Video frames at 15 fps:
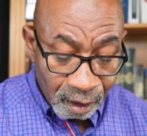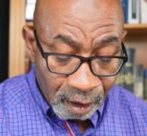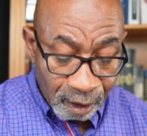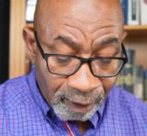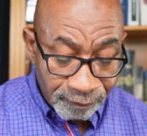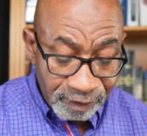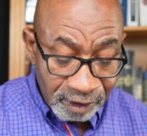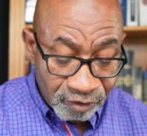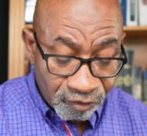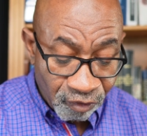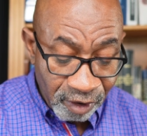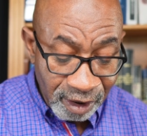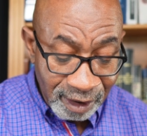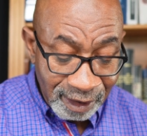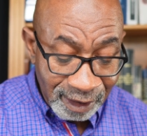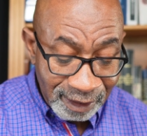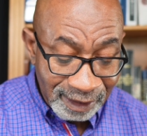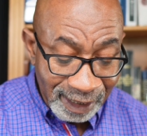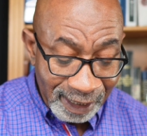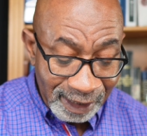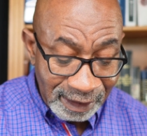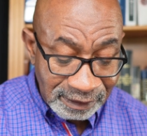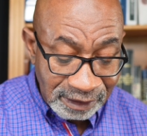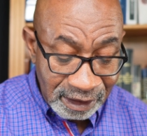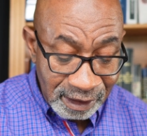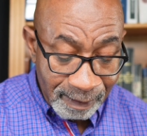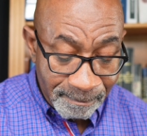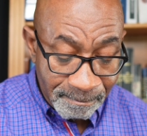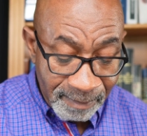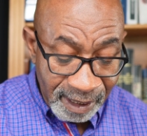of the tree that is in
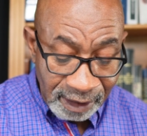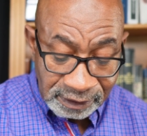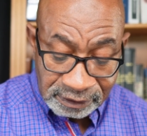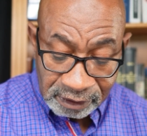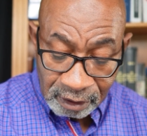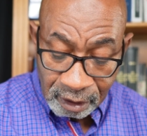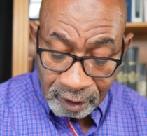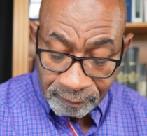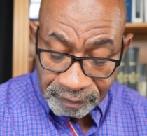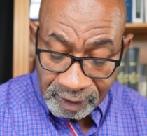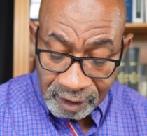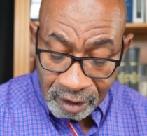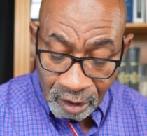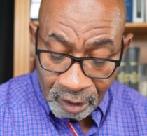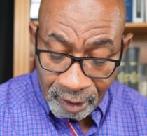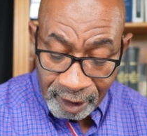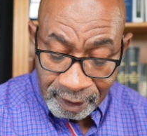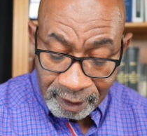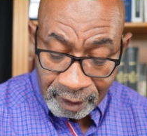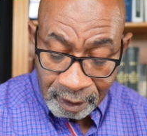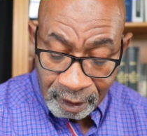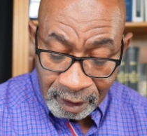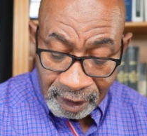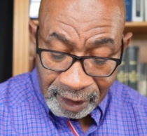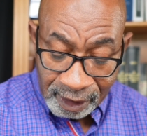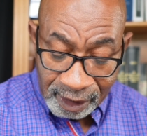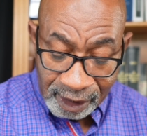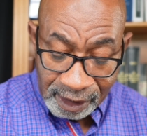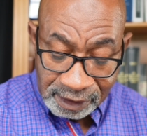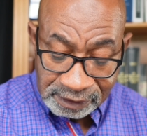the midst of the garden,
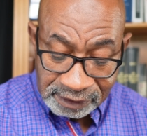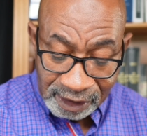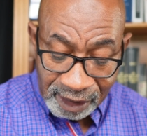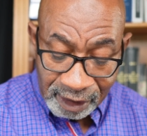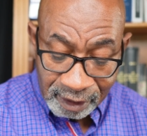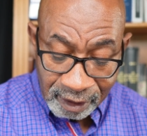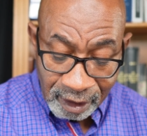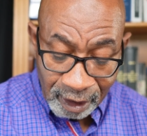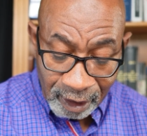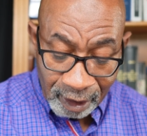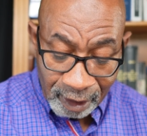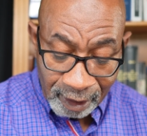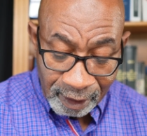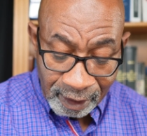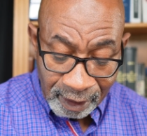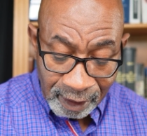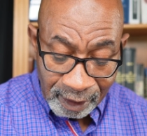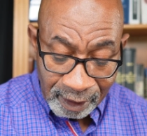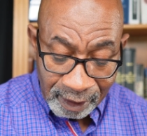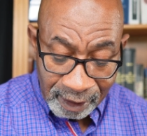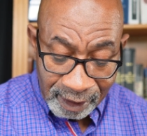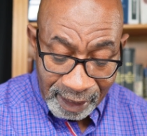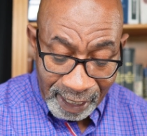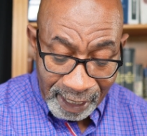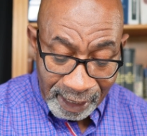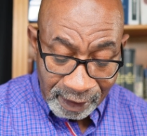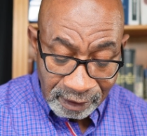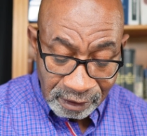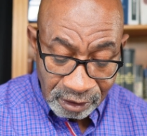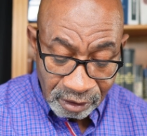he said, God,
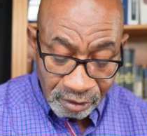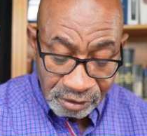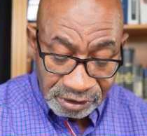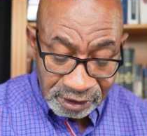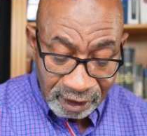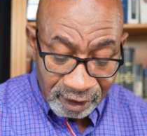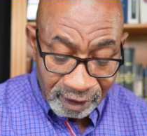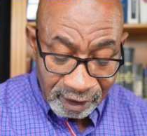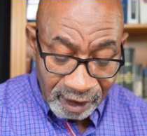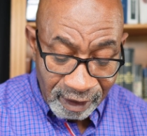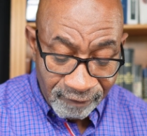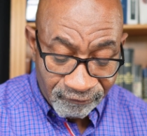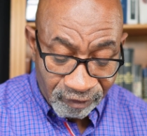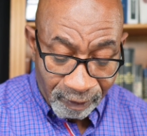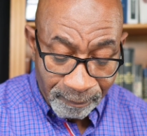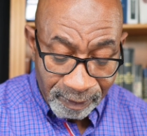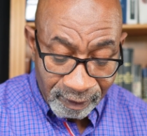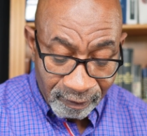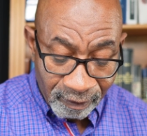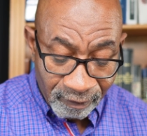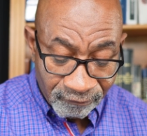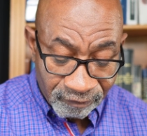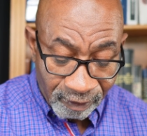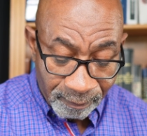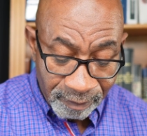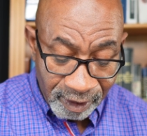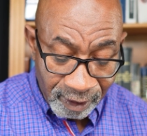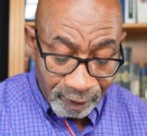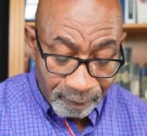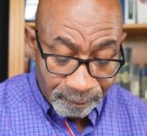not you shall eat from
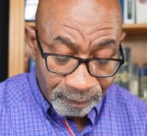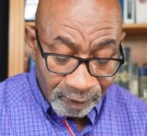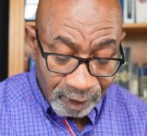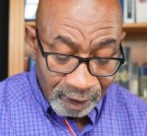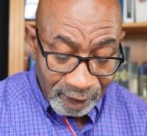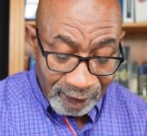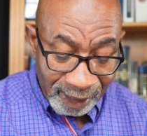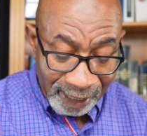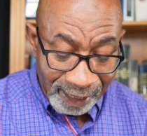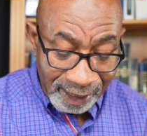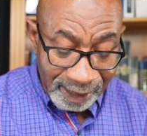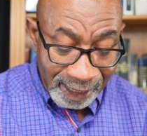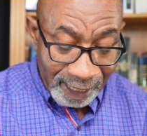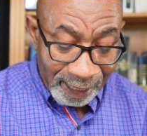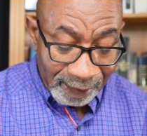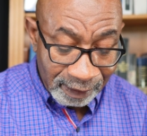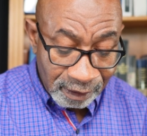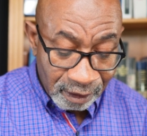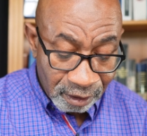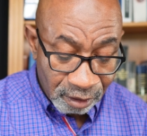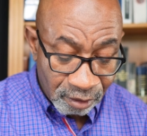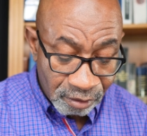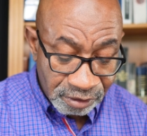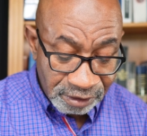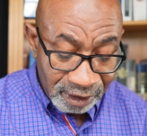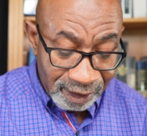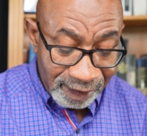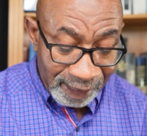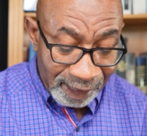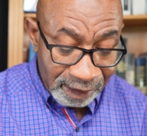him, and not you
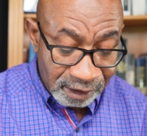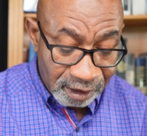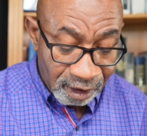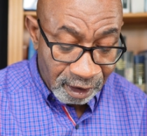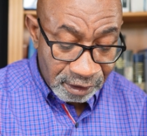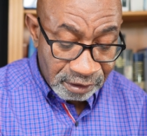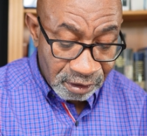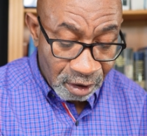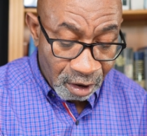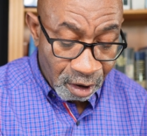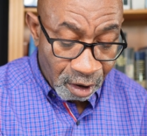shall not touch